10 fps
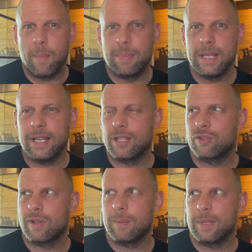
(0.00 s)
being
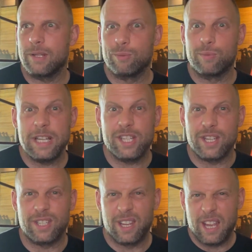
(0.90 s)
extremely
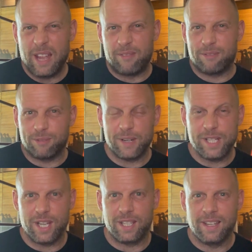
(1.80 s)
rigid and
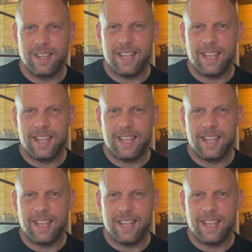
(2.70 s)
frigid